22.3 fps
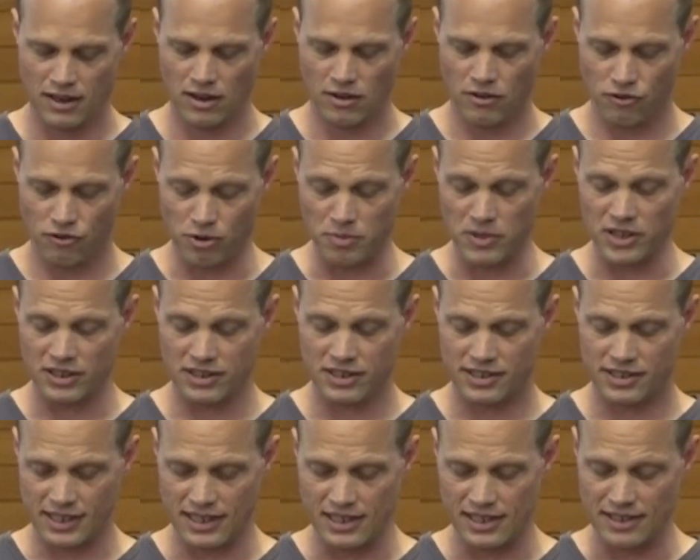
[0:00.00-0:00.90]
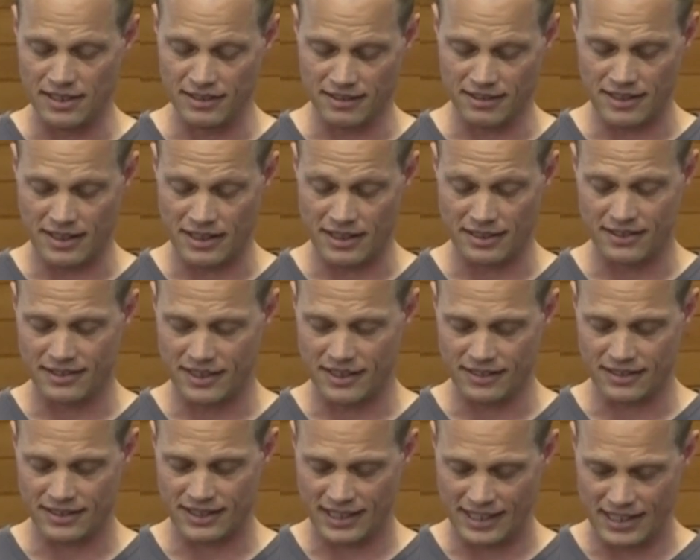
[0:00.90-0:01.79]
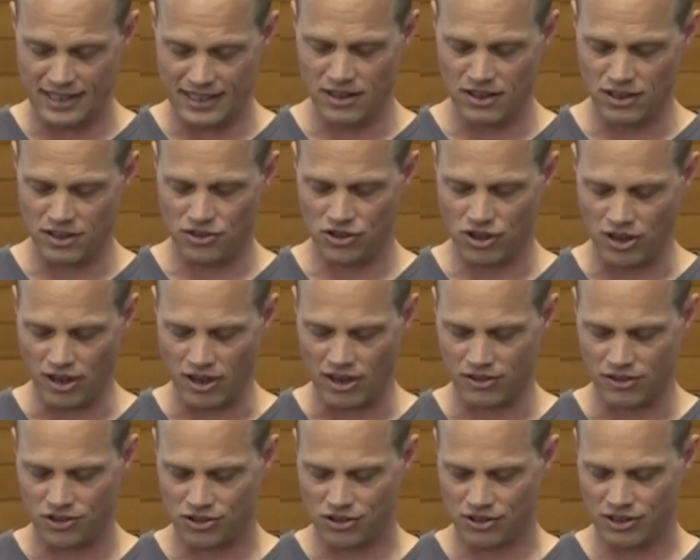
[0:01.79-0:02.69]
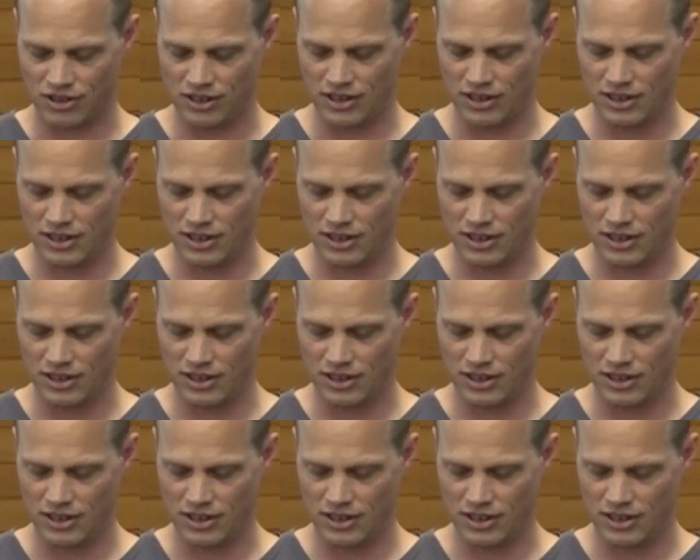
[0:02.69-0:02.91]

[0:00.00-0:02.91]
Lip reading: from the sins that exist in the church.